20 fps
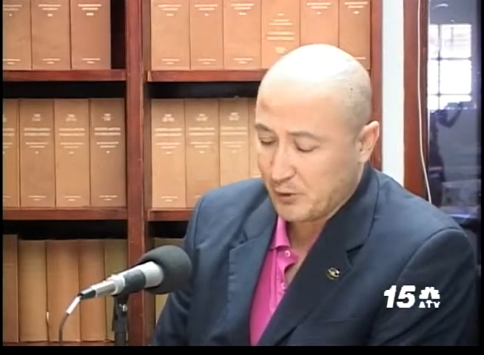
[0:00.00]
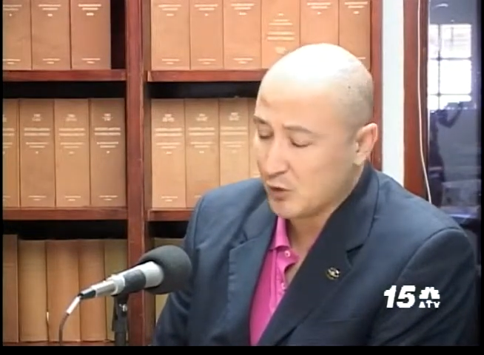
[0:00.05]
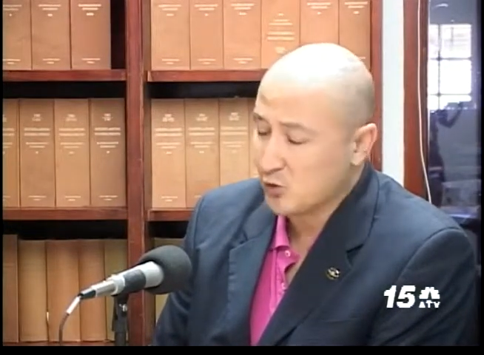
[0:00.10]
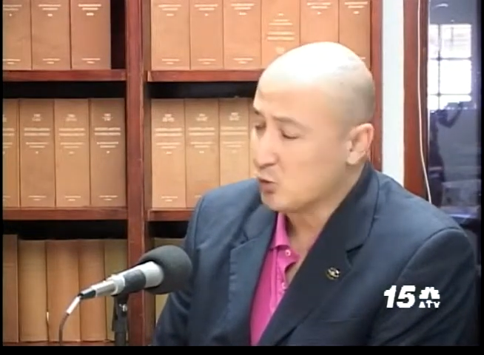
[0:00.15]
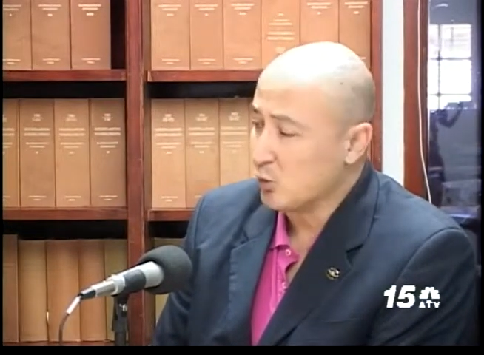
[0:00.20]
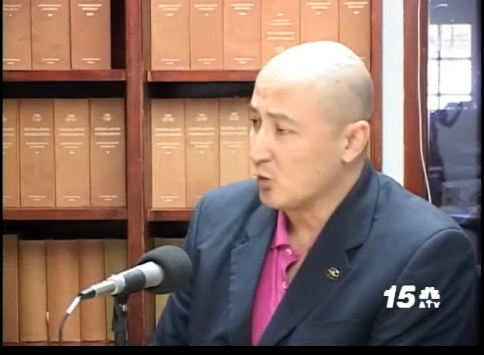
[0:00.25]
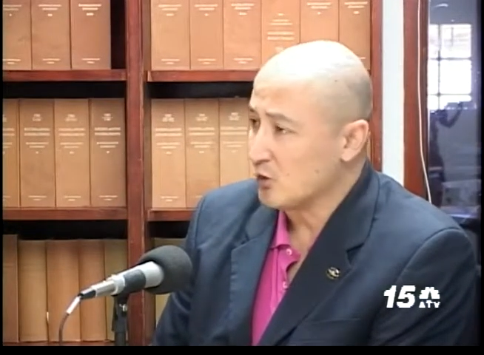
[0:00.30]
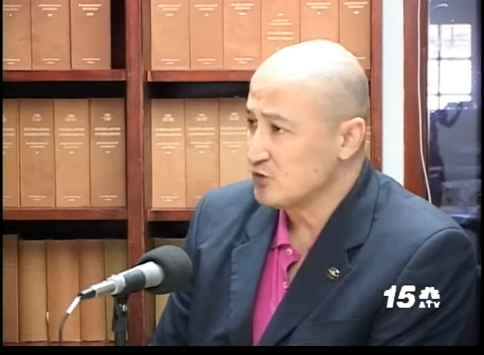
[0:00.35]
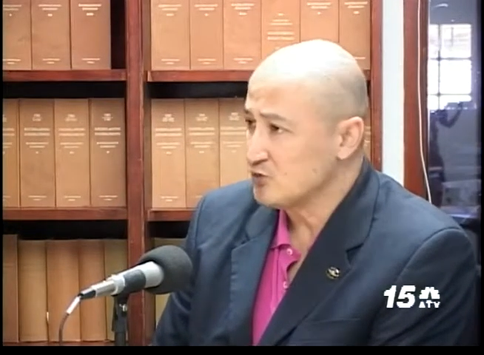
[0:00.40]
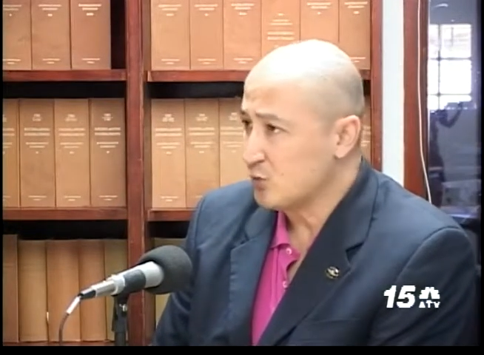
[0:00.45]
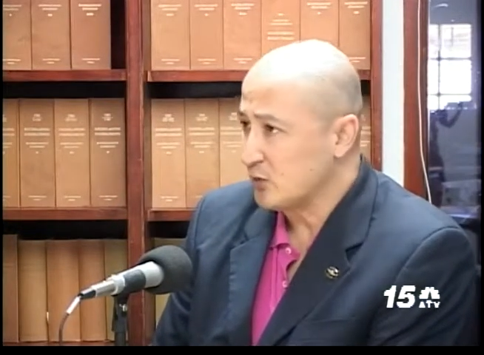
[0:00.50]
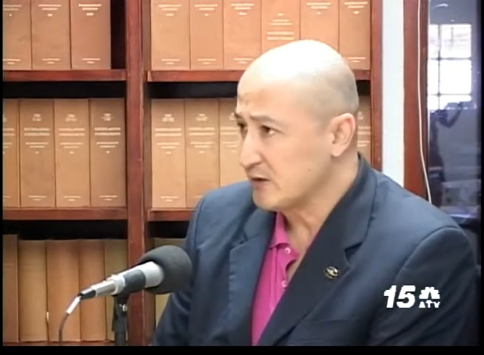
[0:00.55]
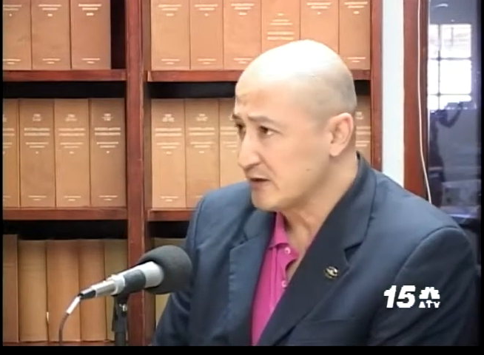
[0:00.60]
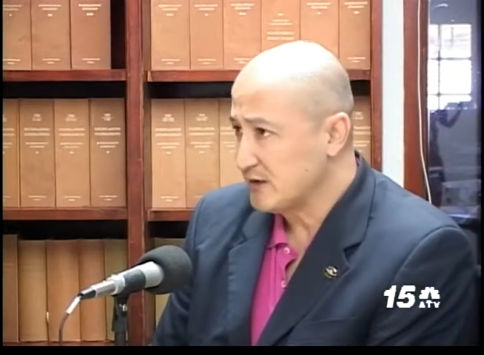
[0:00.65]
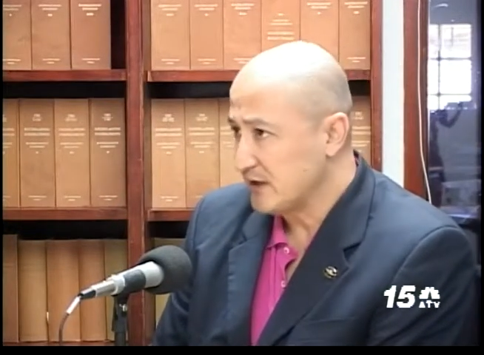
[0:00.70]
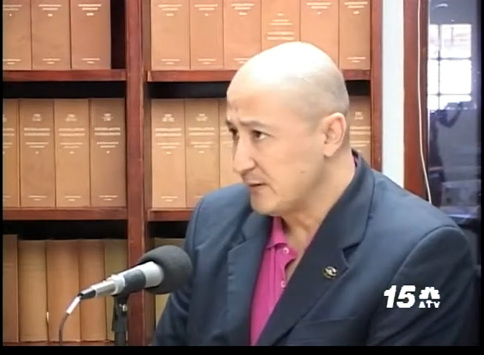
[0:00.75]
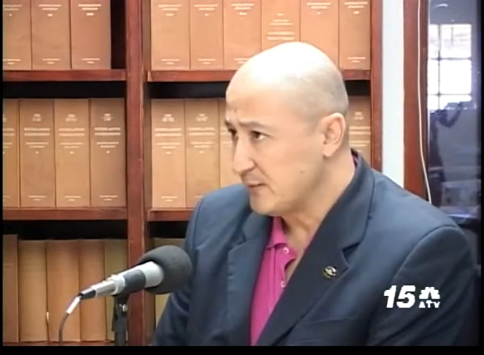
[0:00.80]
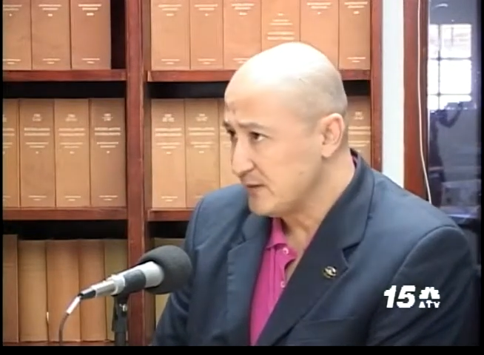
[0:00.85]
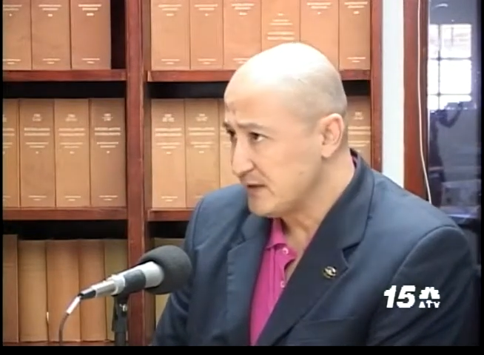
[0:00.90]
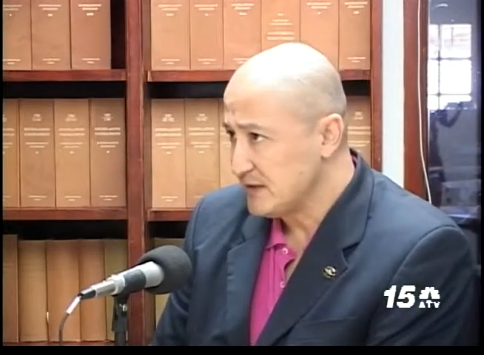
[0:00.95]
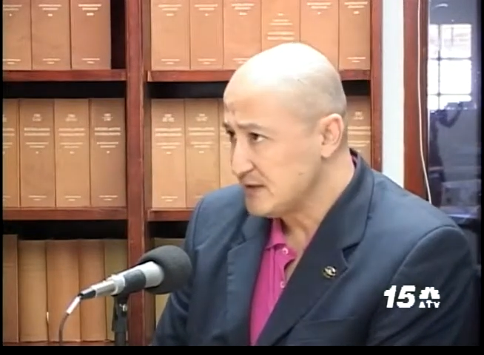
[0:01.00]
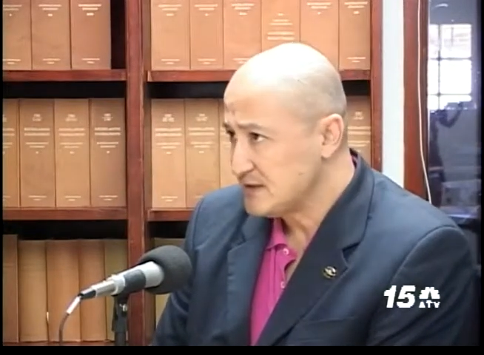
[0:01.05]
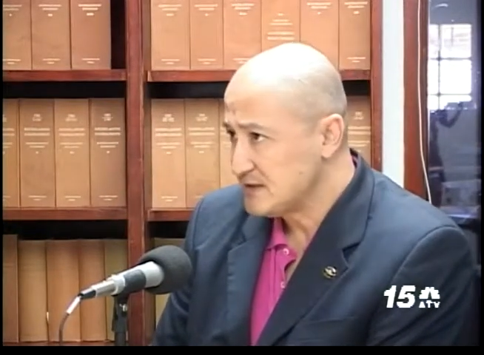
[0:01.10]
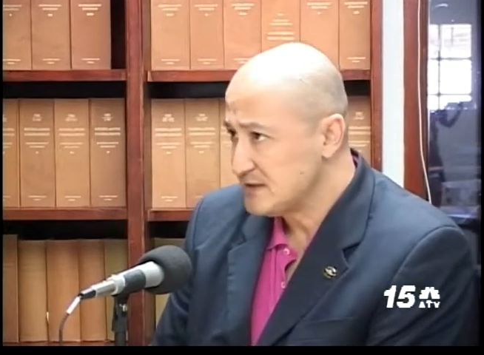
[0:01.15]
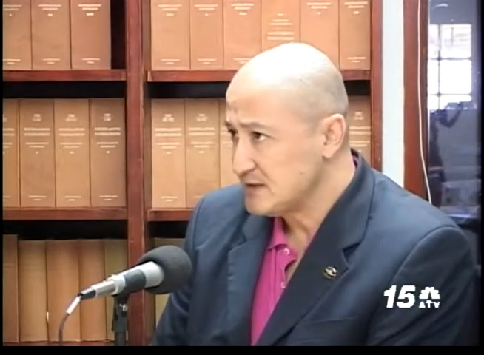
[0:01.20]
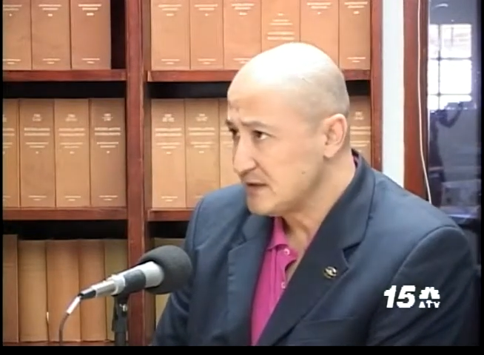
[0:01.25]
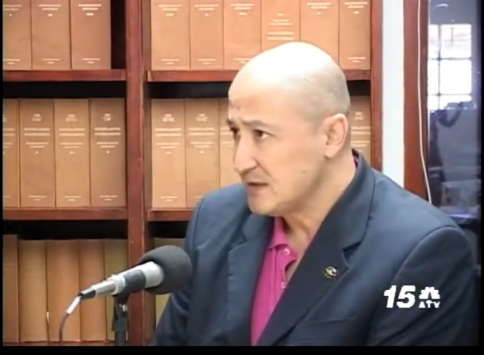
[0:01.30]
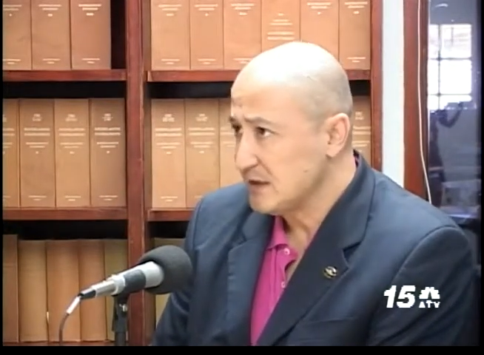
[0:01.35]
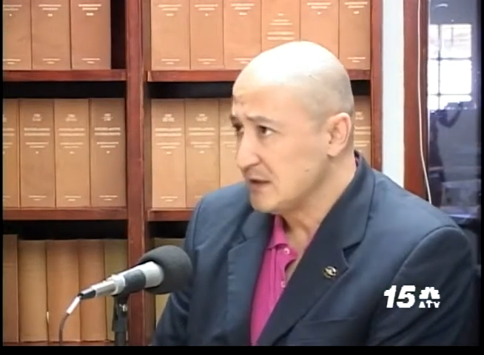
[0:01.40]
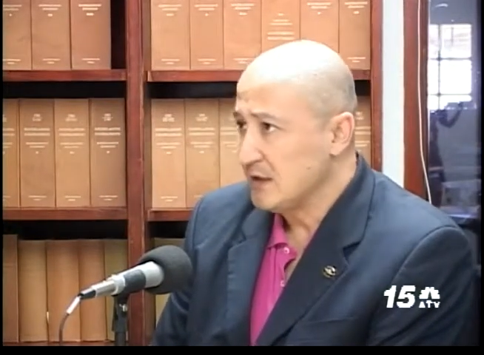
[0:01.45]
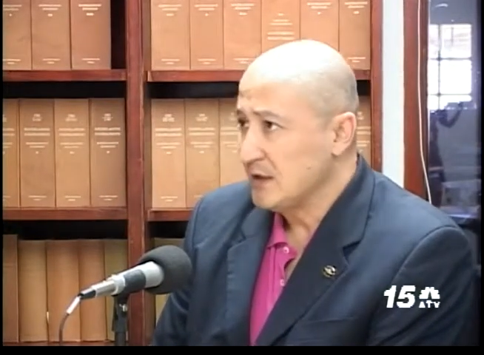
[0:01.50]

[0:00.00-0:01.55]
both watersport companies